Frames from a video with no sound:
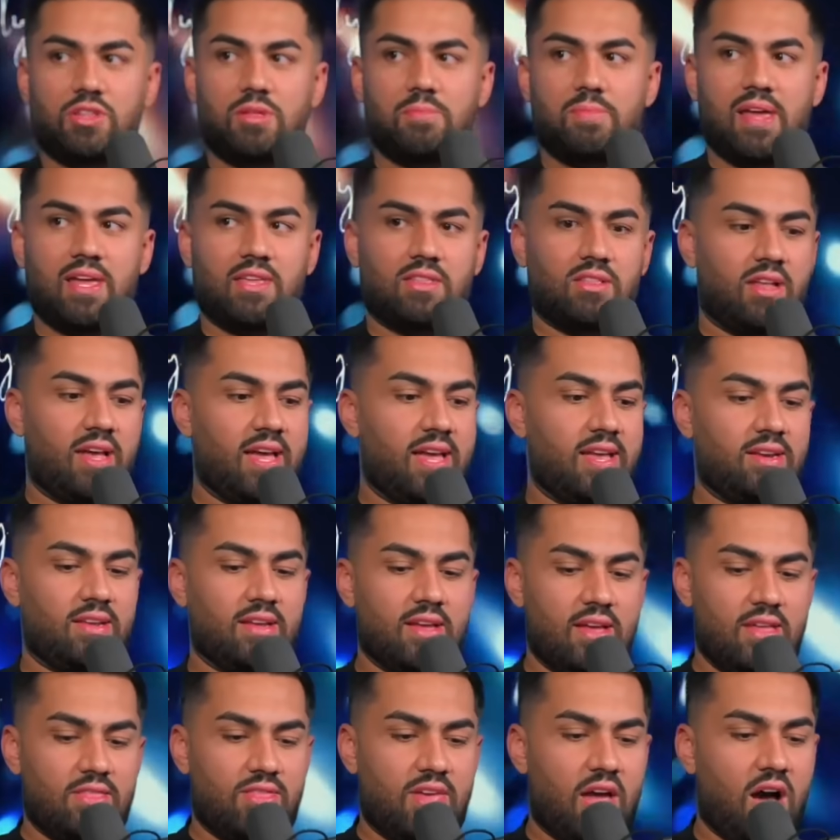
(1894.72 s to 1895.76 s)
you to the mainland.
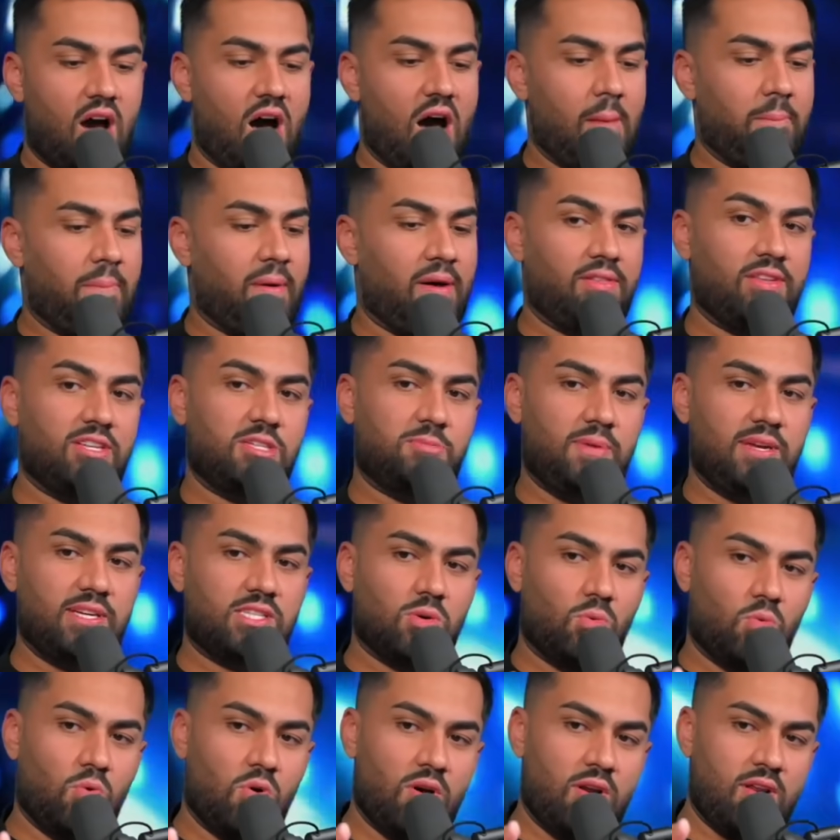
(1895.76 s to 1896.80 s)
They hop on this piece
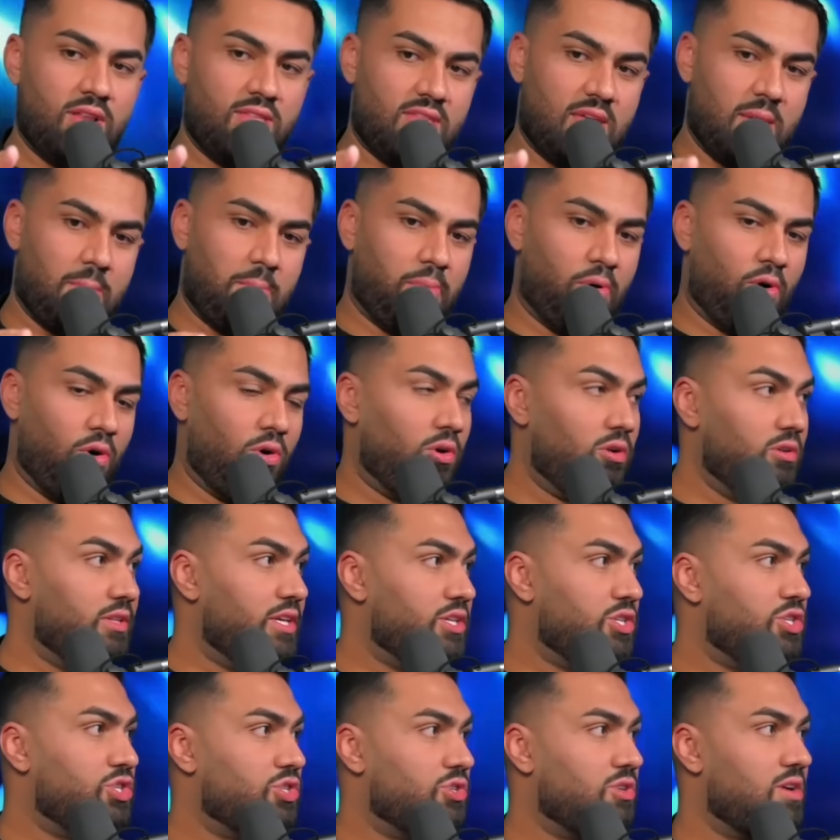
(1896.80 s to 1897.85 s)
of wood and they pull
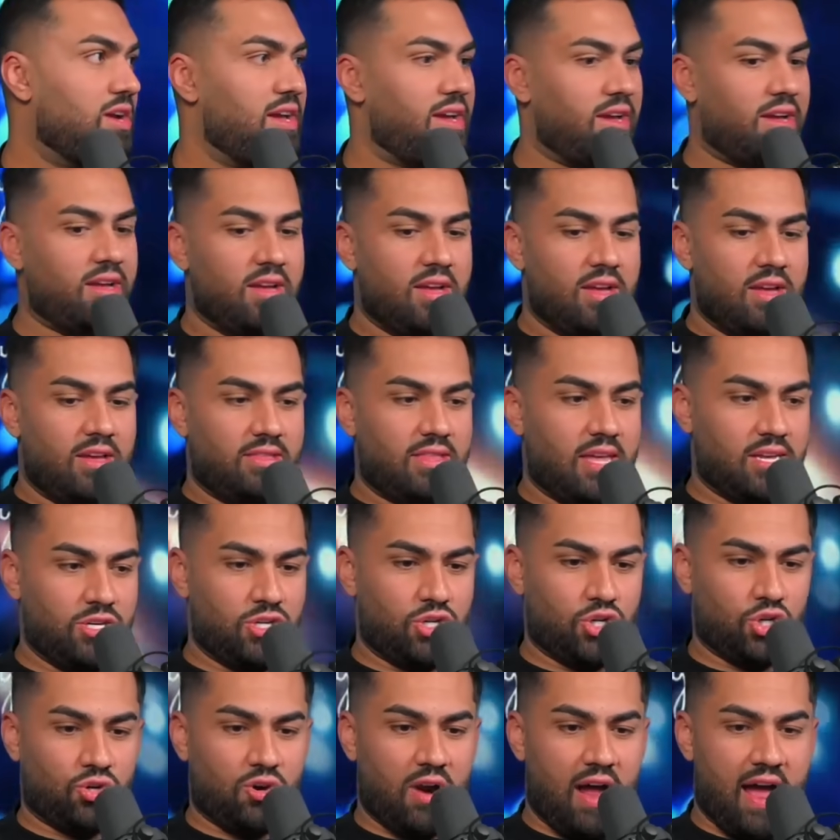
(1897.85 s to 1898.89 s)
this string that
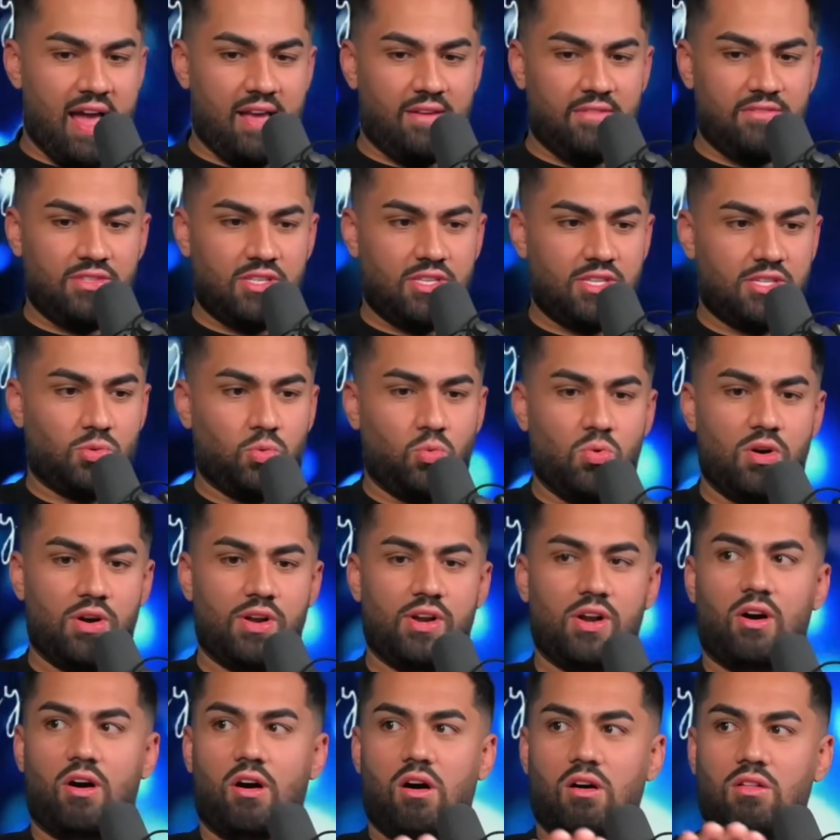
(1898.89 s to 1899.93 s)
drives this
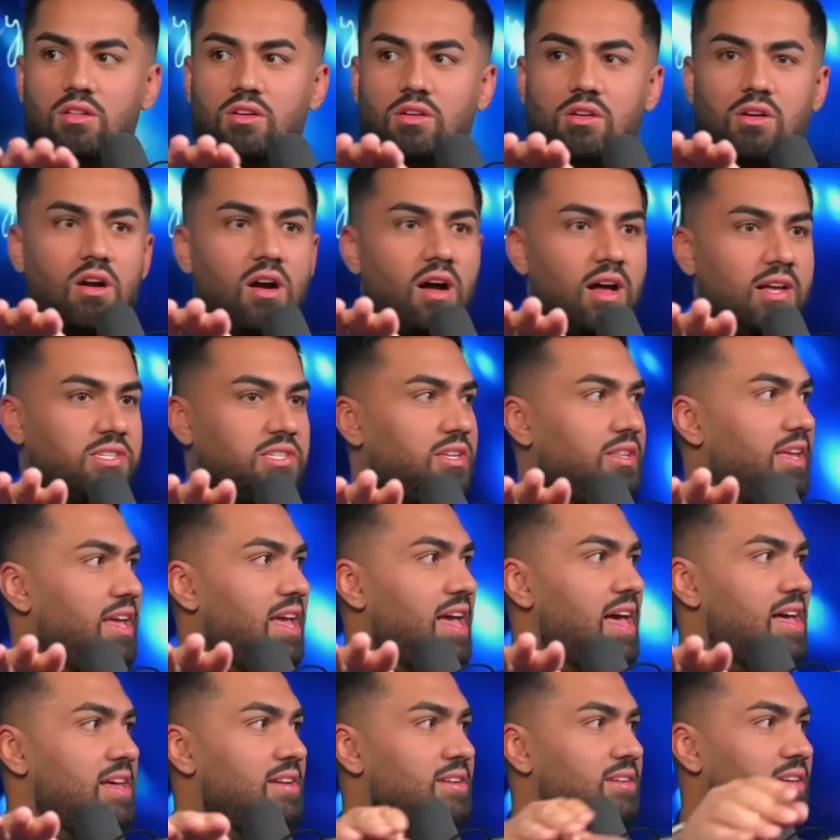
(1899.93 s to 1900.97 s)
wood all across to the
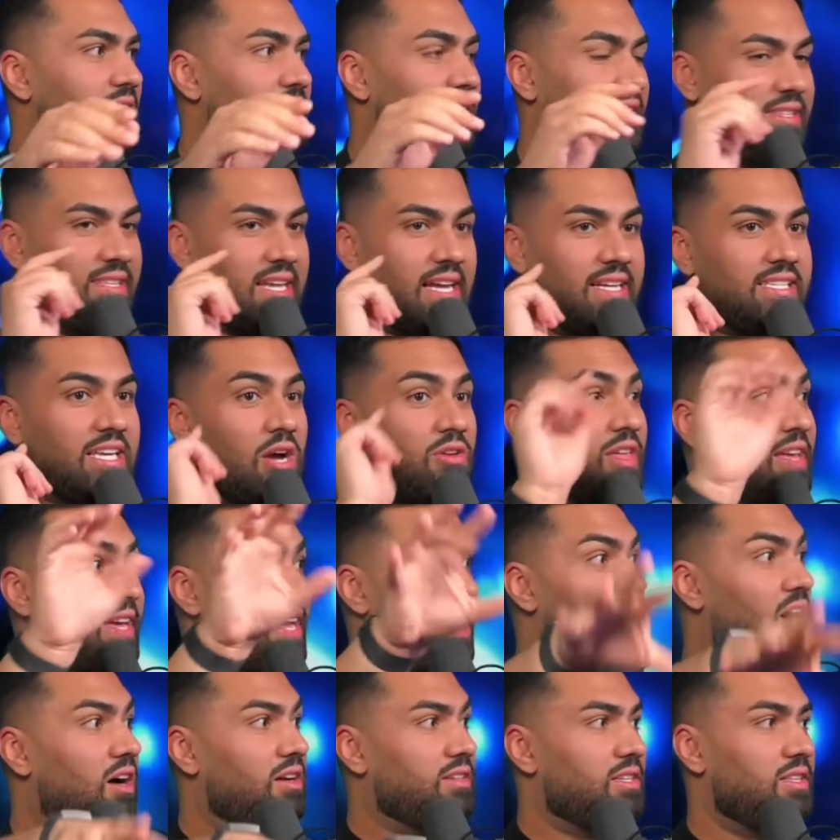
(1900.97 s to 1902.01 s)
end. Mm-hmm. That's how they
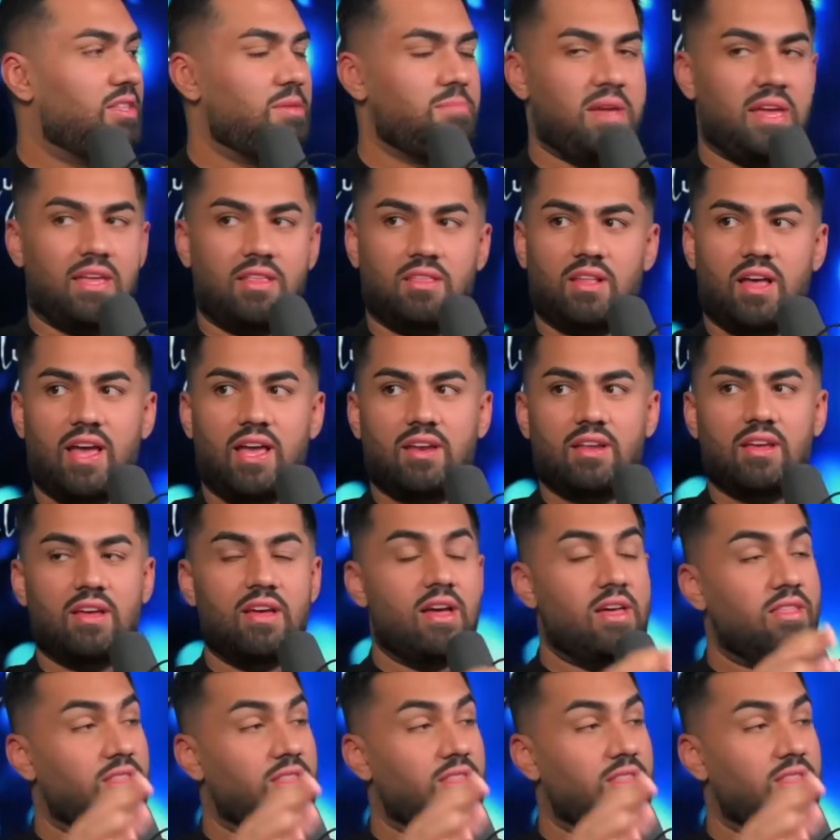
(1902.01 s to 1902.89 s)
get onto the mainland.